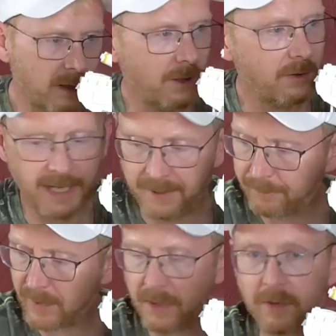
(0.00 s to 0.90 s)
Okay,
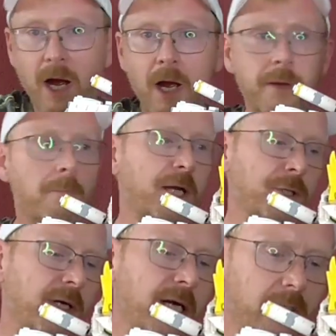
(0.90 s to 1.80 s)
I
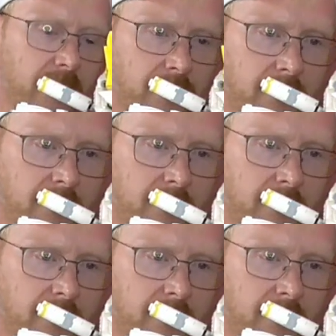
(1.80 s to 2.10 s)
measured it.